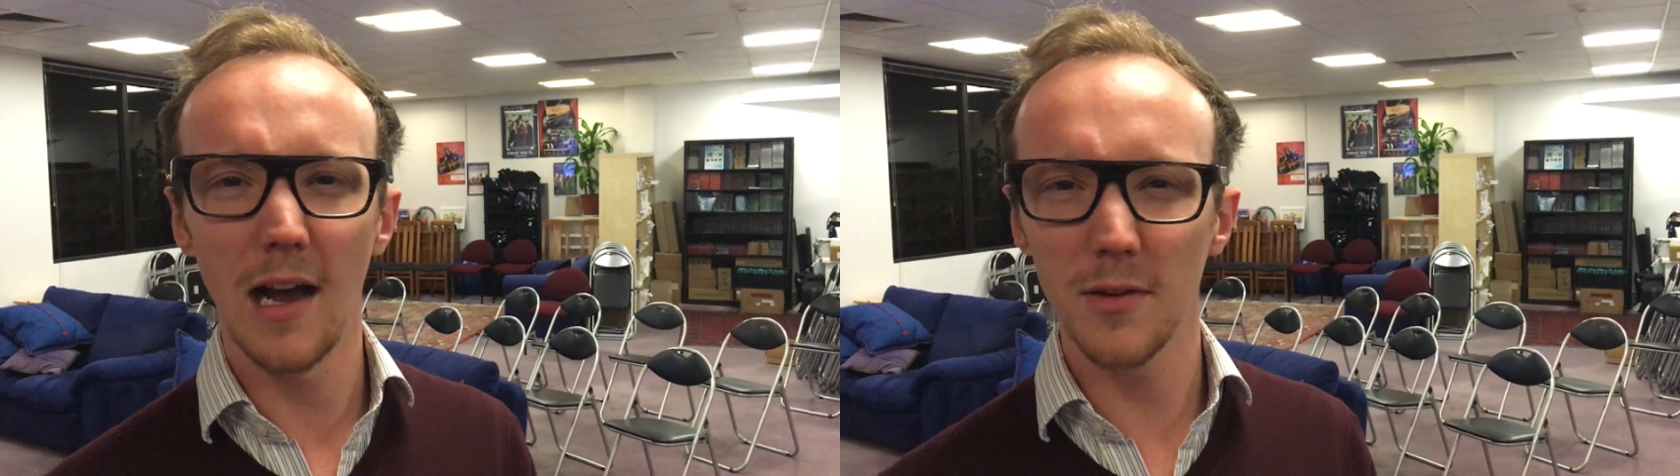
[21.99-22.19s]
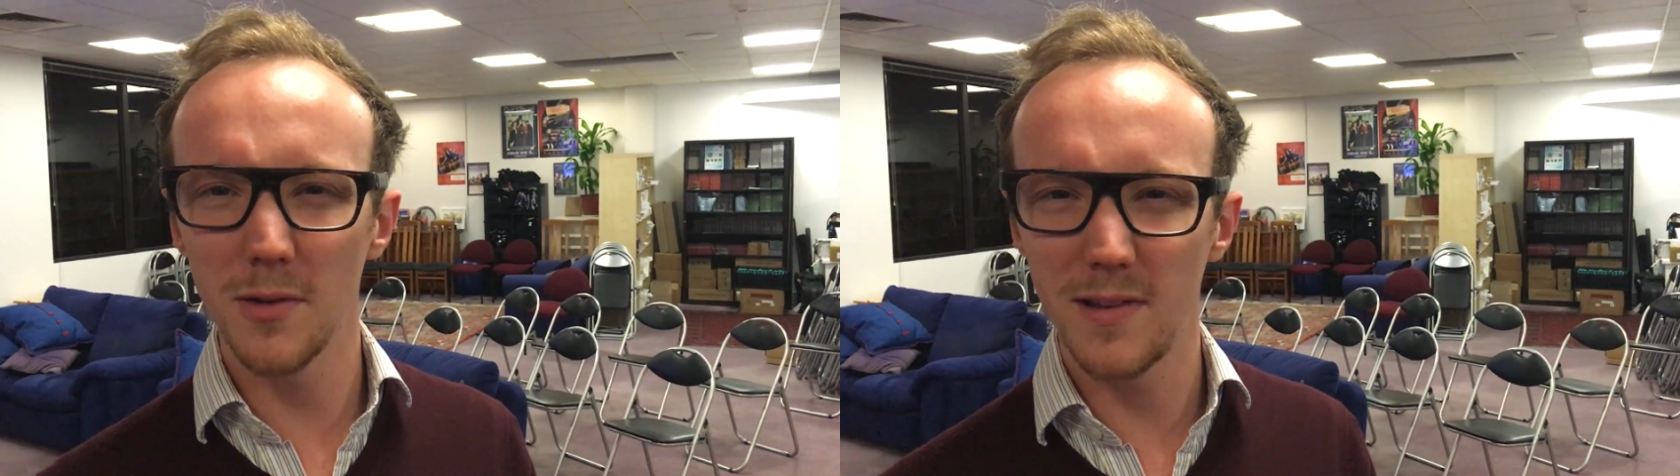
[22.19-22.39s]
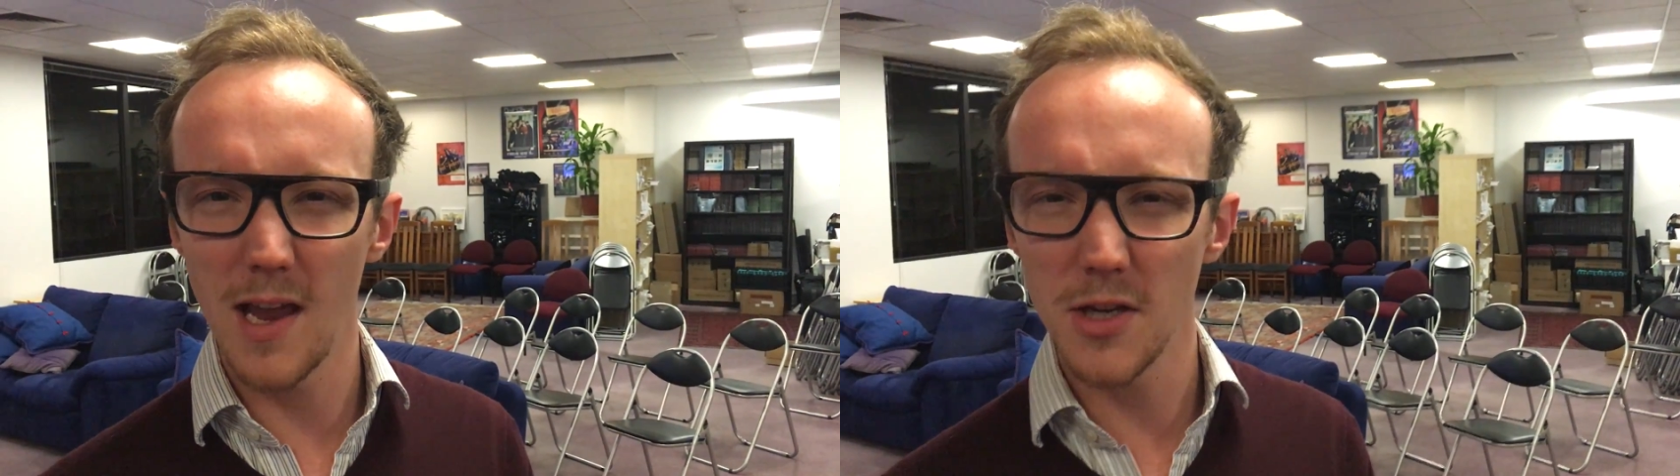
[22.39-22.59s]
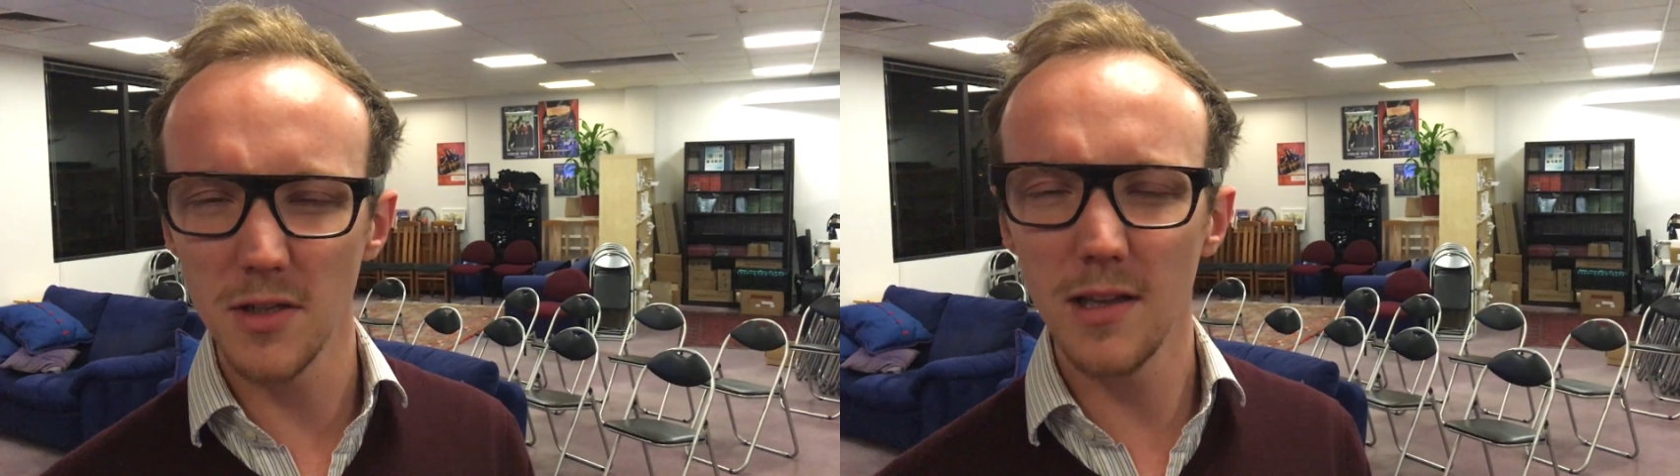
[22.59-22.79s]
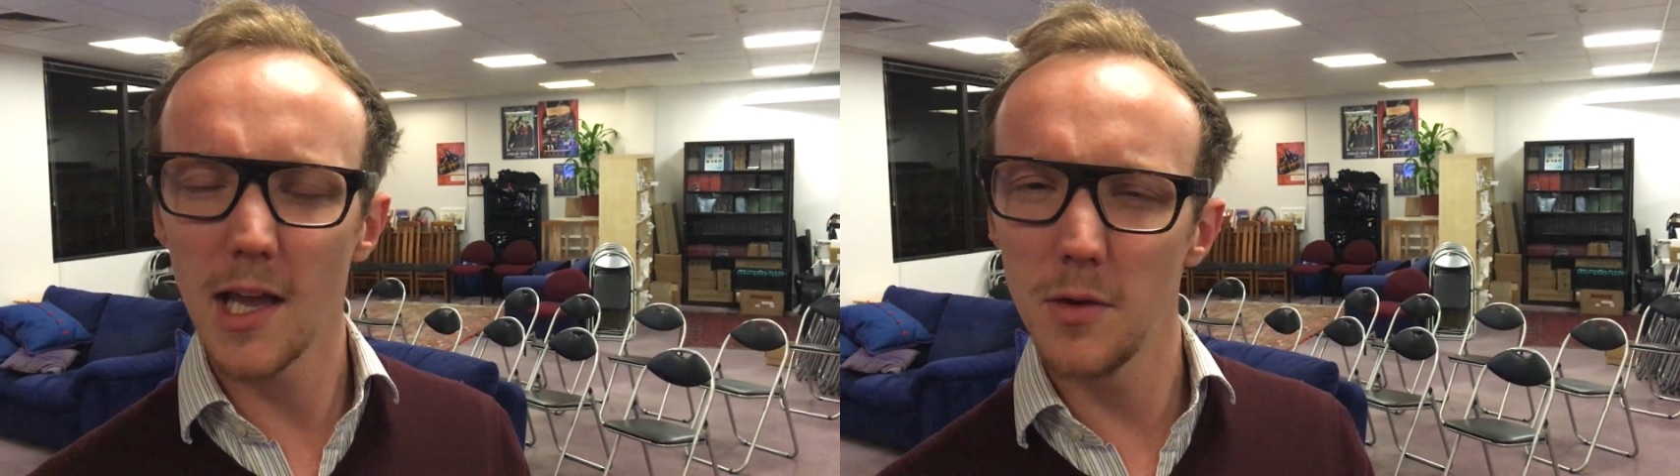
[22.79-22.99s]

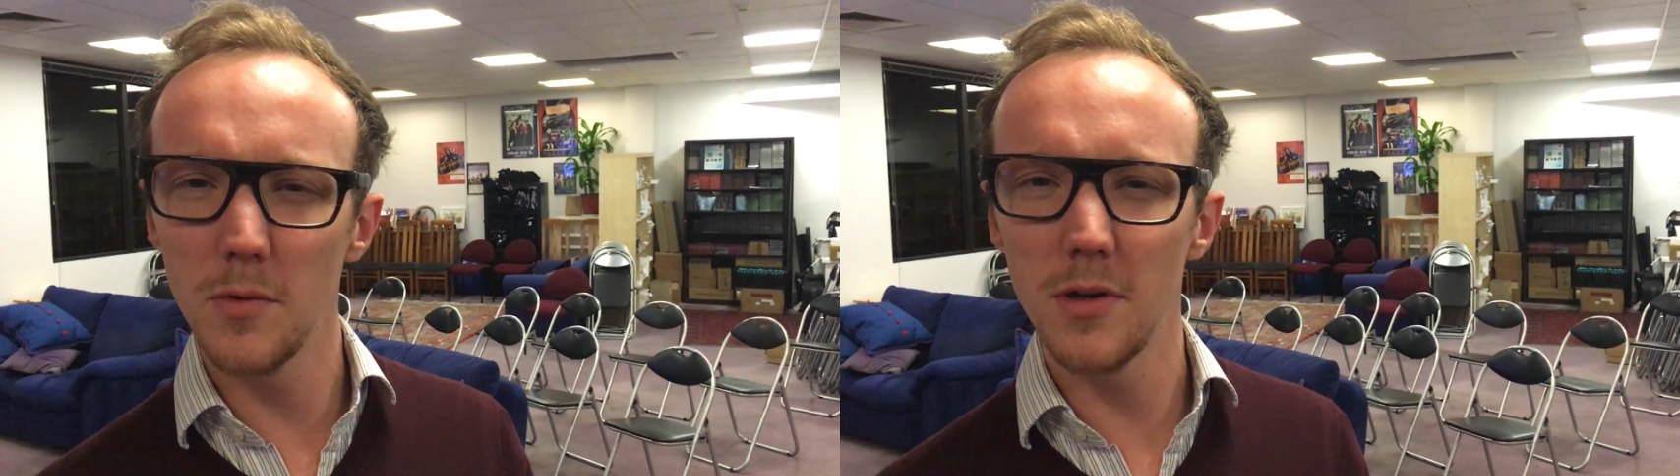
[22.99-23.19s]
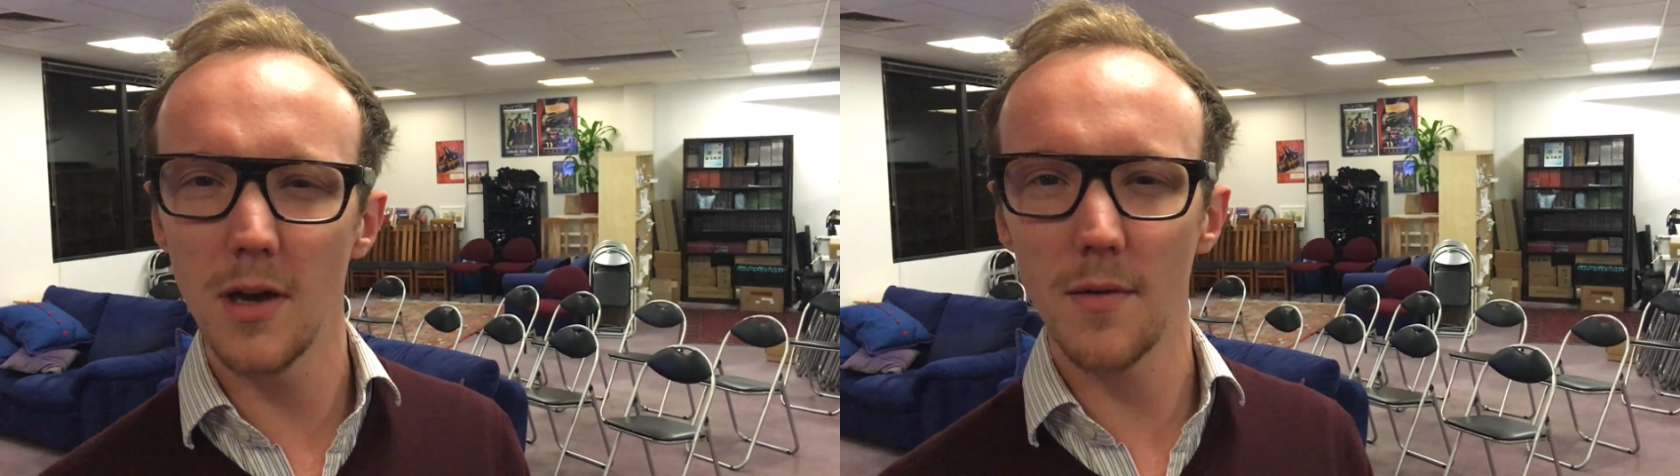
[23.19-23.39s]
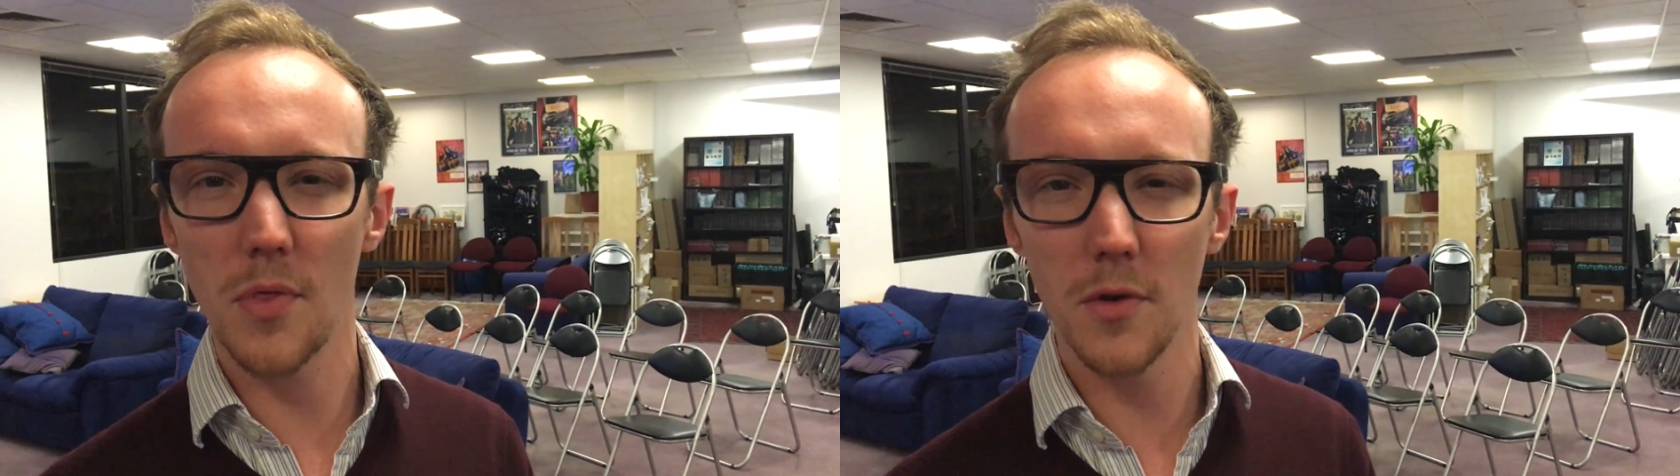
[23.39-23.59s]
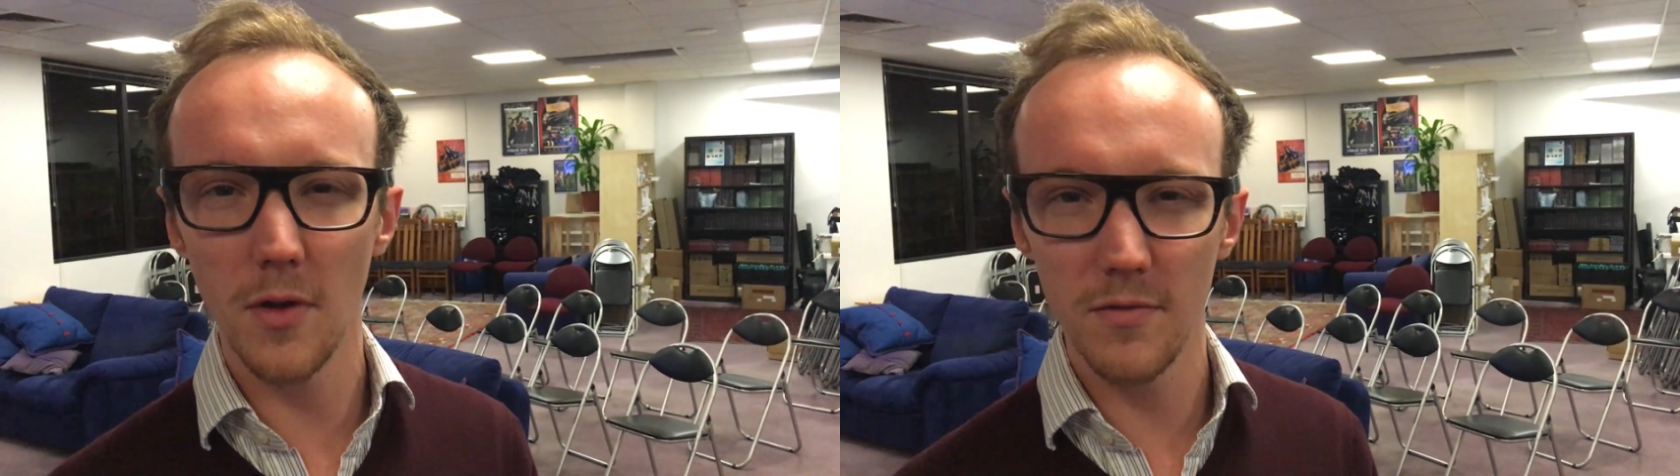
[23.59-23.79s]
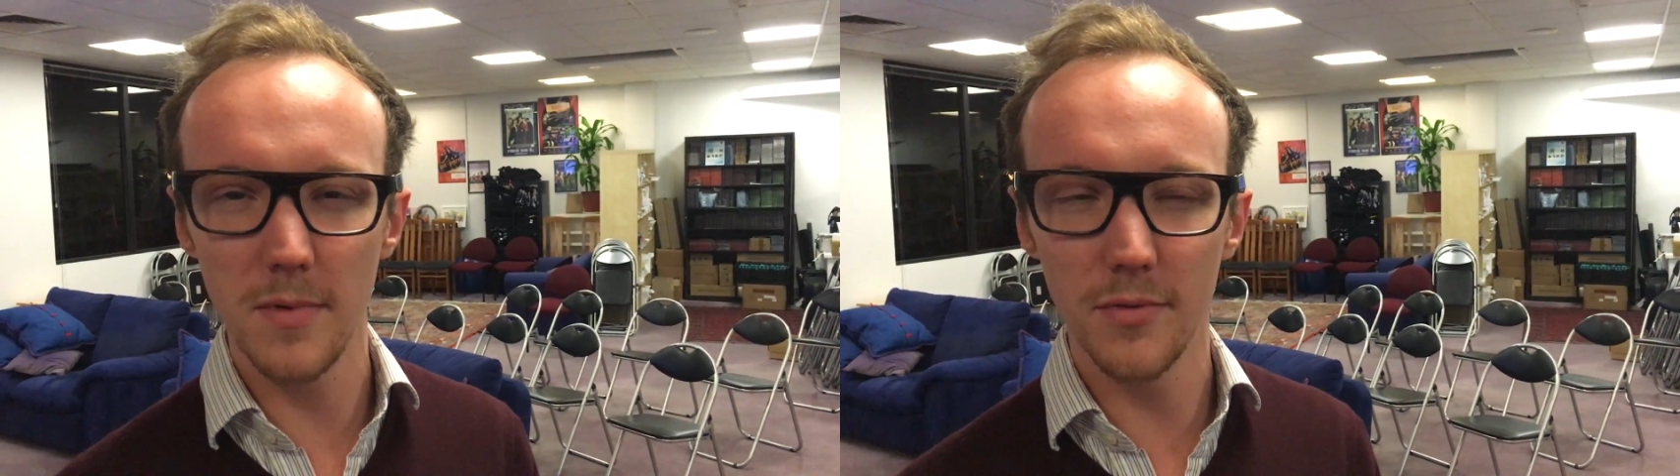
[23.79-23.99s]
associations that you would not have thought
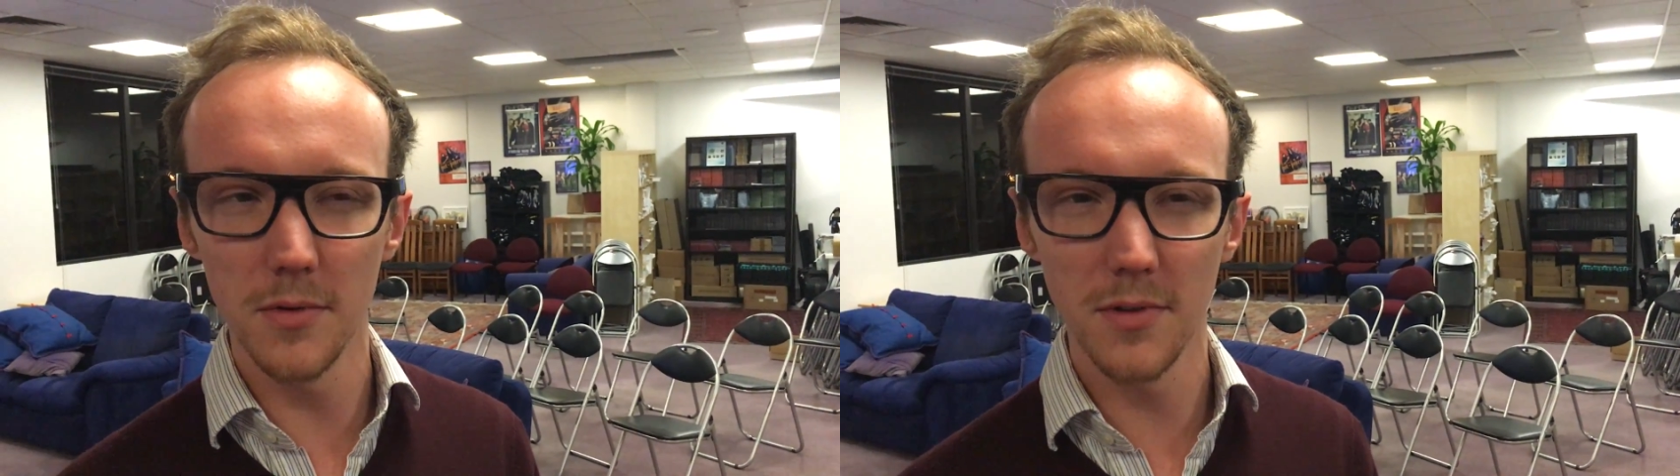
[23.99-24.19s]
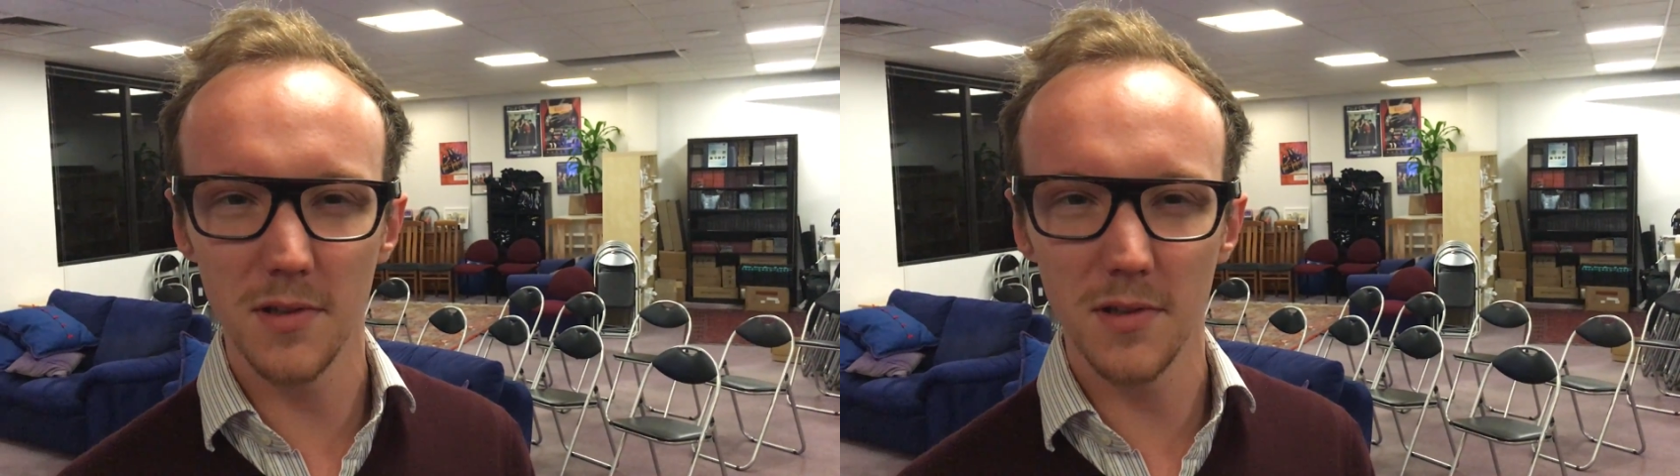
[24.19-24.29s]
of before.